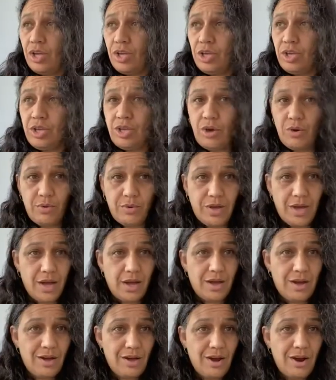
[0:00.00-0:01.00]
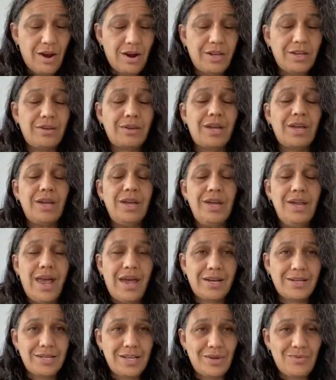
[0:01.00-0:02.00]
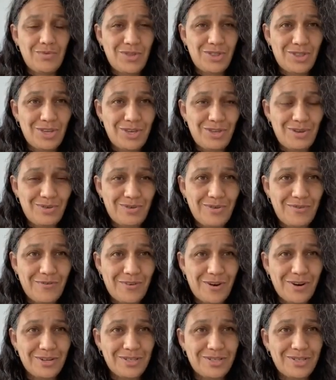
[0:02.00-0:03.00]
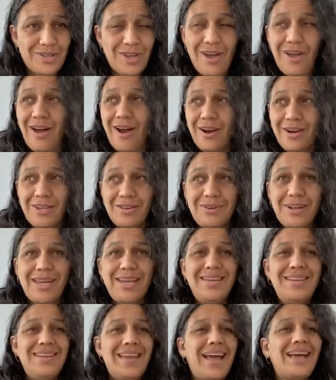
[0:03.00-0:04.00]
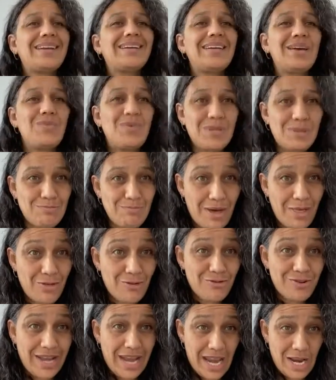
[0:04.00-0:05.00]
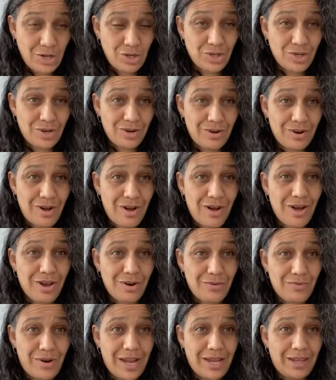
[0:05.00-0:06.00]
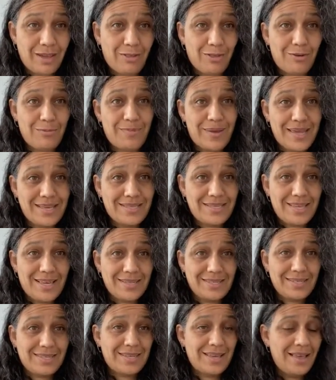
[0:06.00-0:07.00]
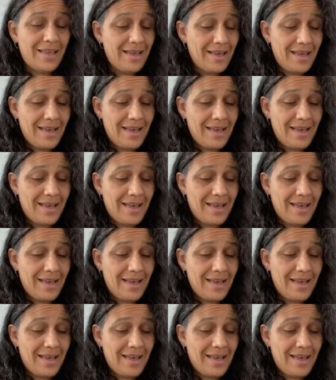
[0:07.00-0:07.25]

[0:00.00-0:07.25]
yoga. Are you connecting with the universe? Are you connecting with Mother Nature on a regular basis?